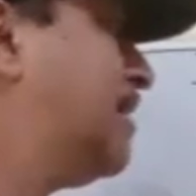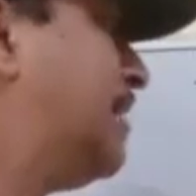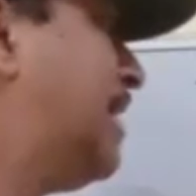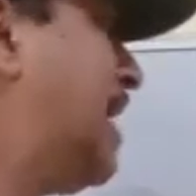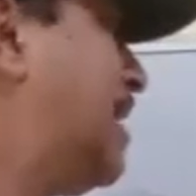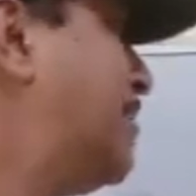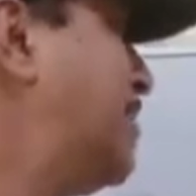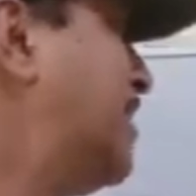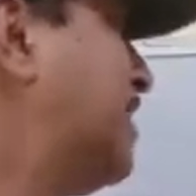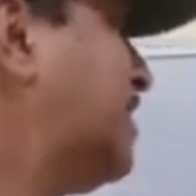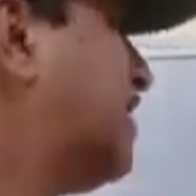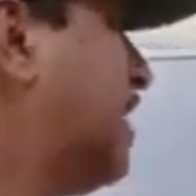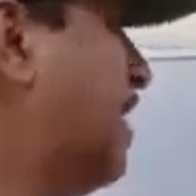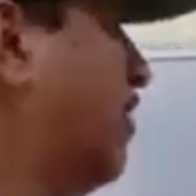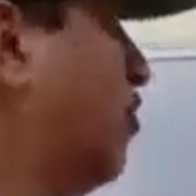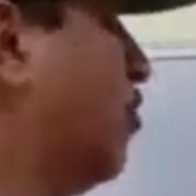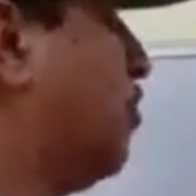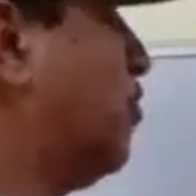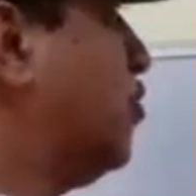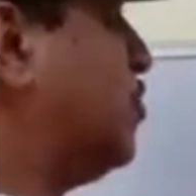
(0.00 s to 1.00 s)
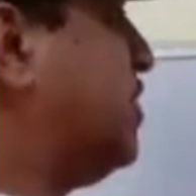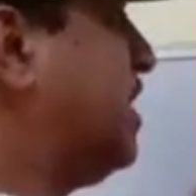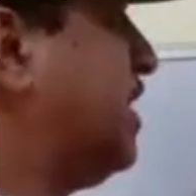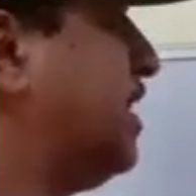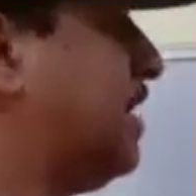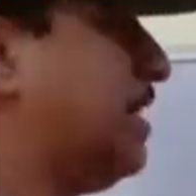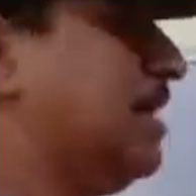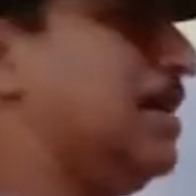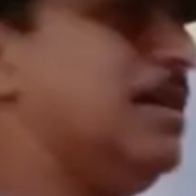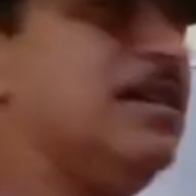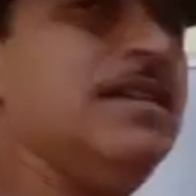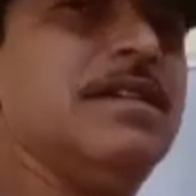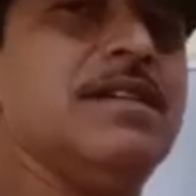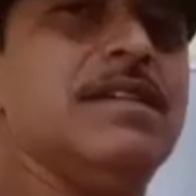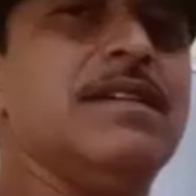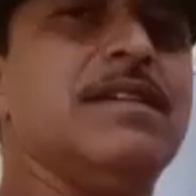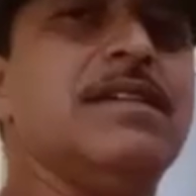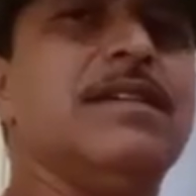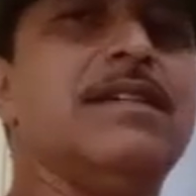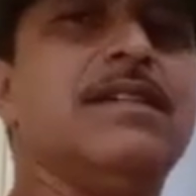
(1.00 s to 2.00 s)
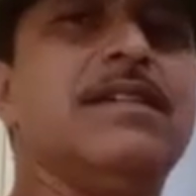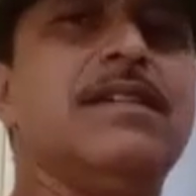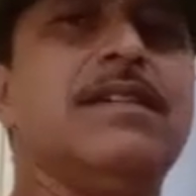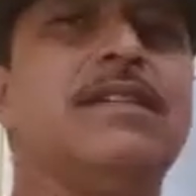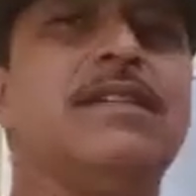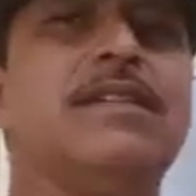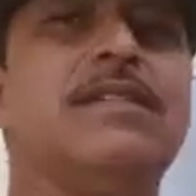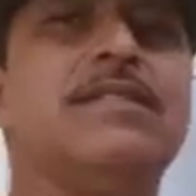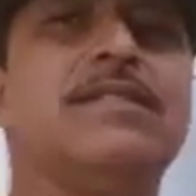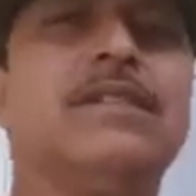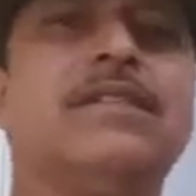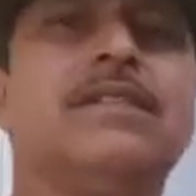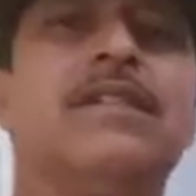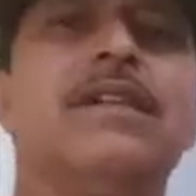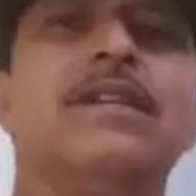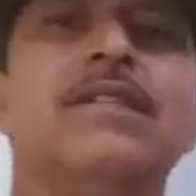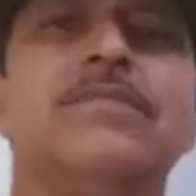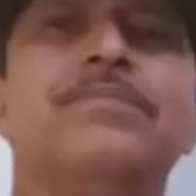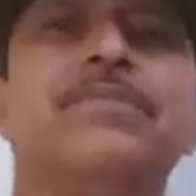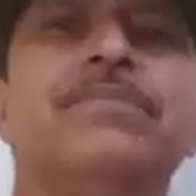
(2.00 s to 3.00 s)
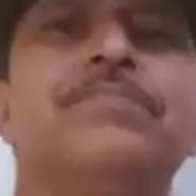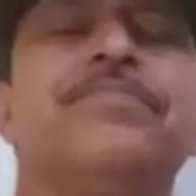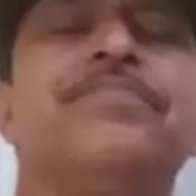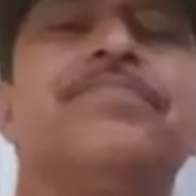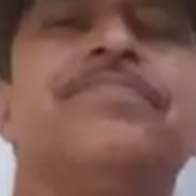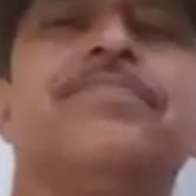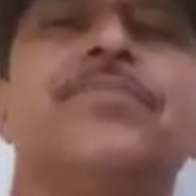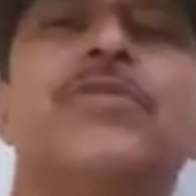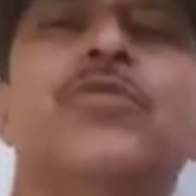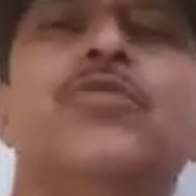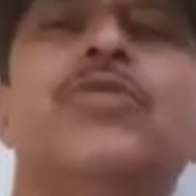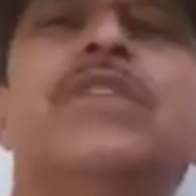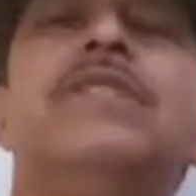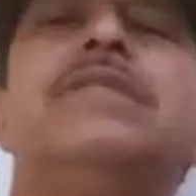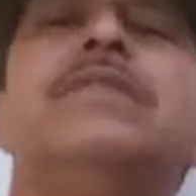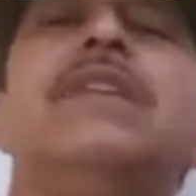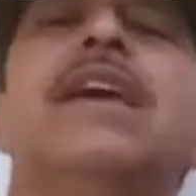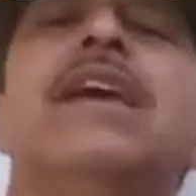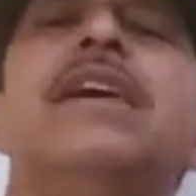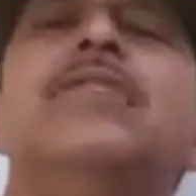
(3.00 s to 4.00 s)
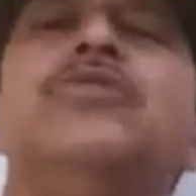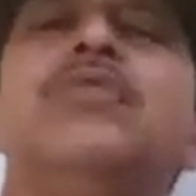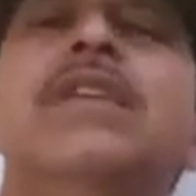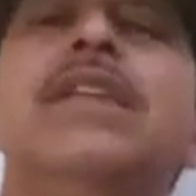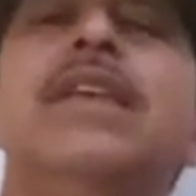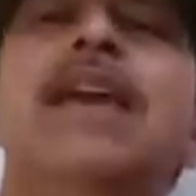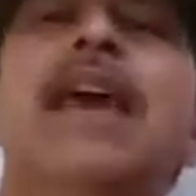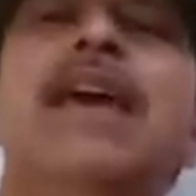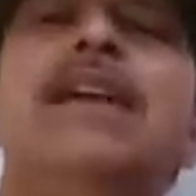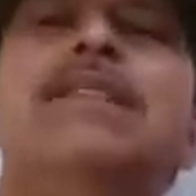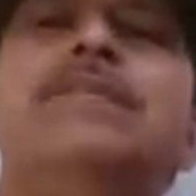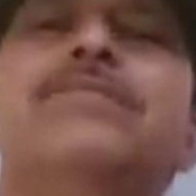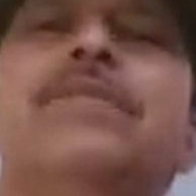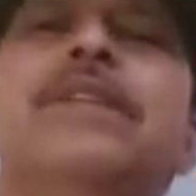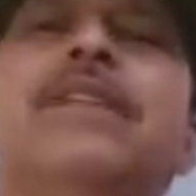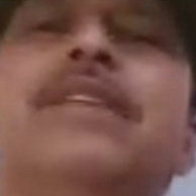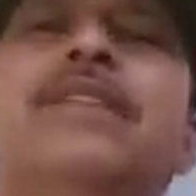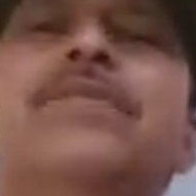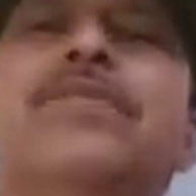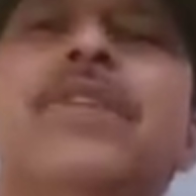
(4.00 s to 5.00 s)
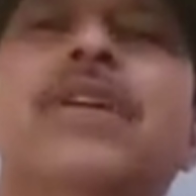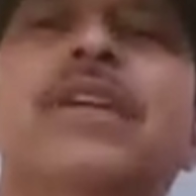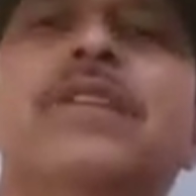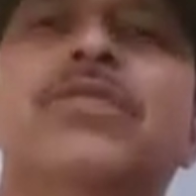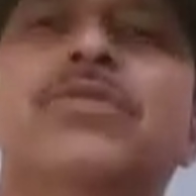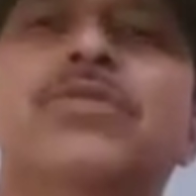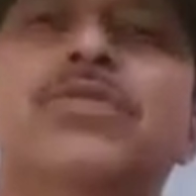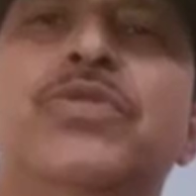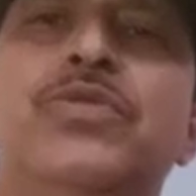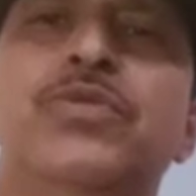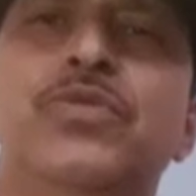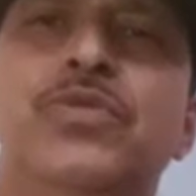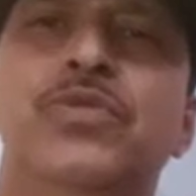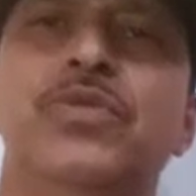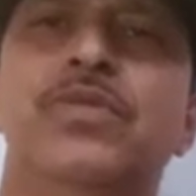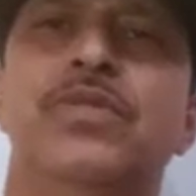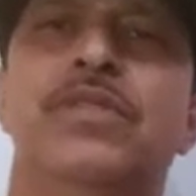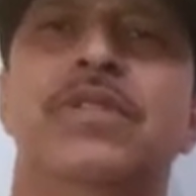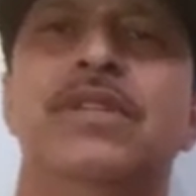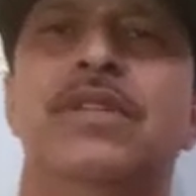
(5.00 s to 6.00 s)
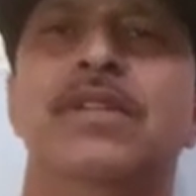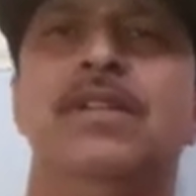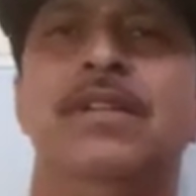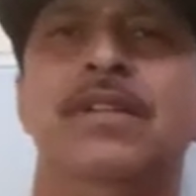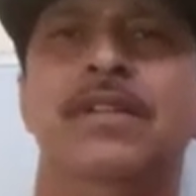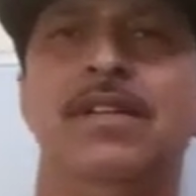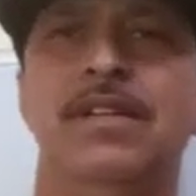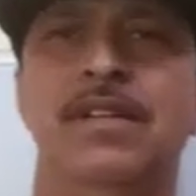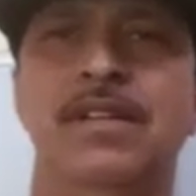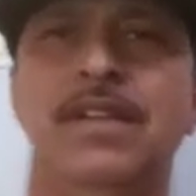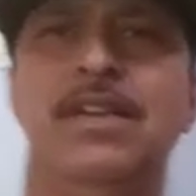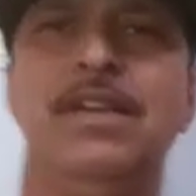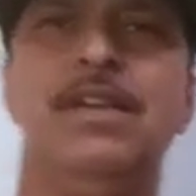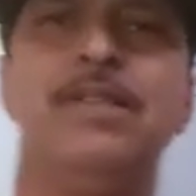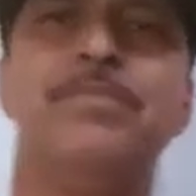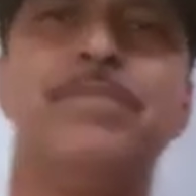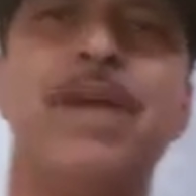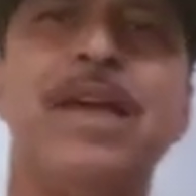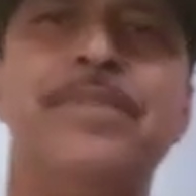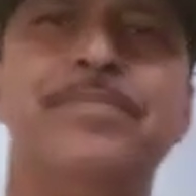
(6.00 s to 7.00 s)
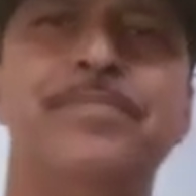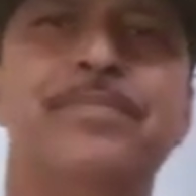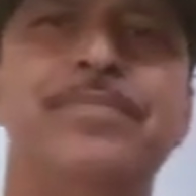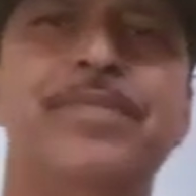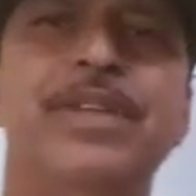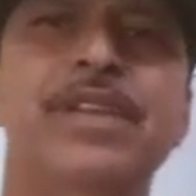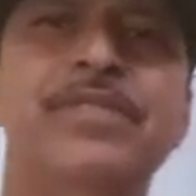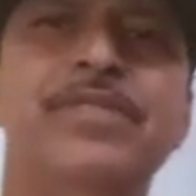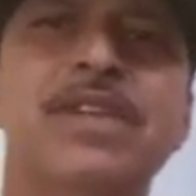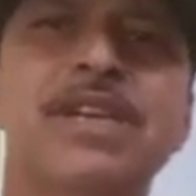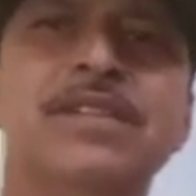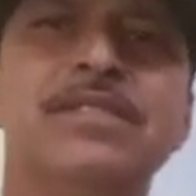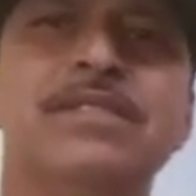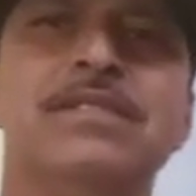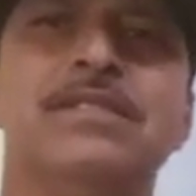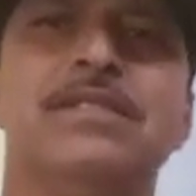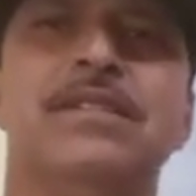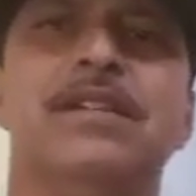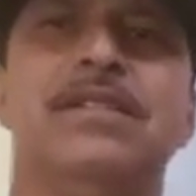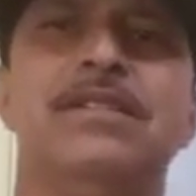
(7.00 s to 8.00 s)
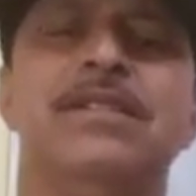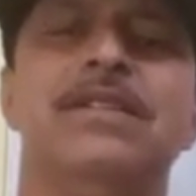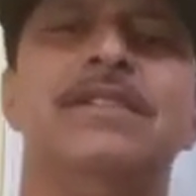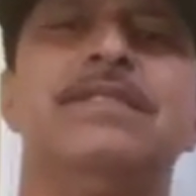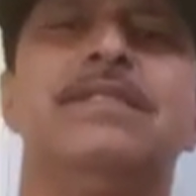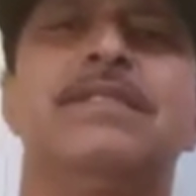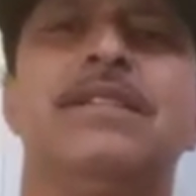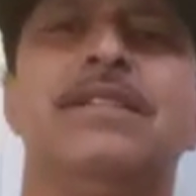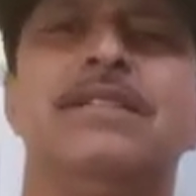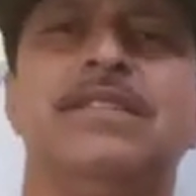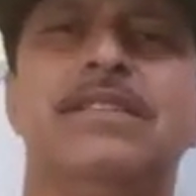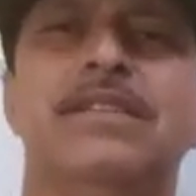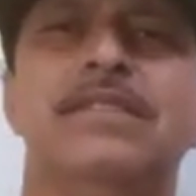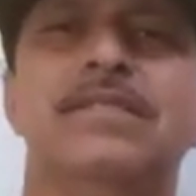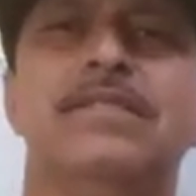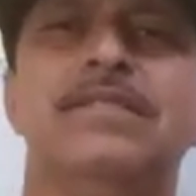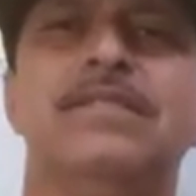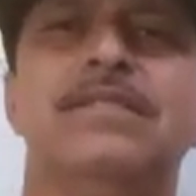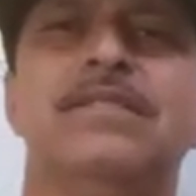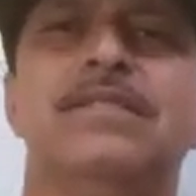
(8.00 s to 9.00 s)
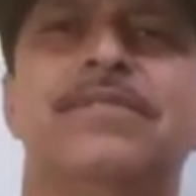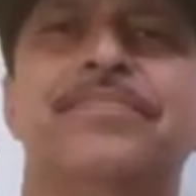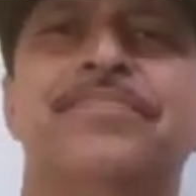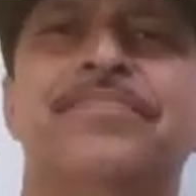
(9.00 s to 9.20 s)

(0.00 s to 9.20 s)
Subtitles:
Dimensional homogeneity is a term which actually has been referred to you in my previous discussions.